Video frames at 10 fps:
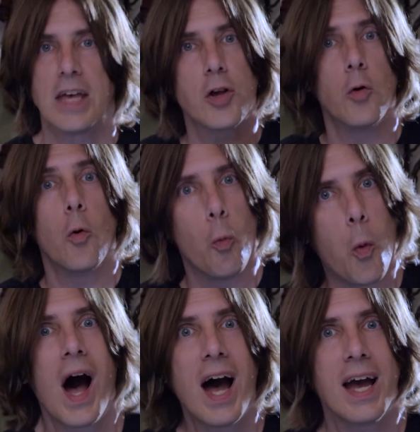So
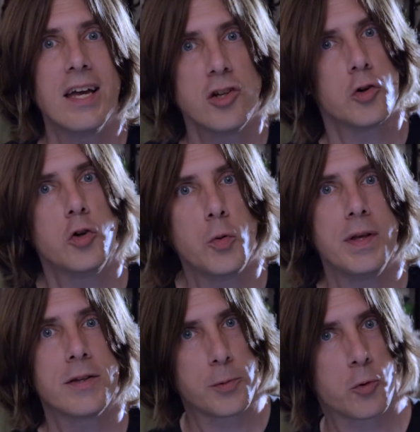why should you
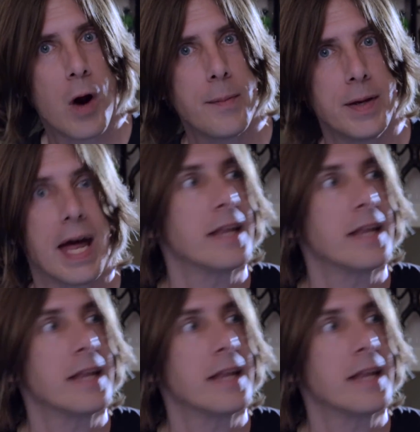be subscribing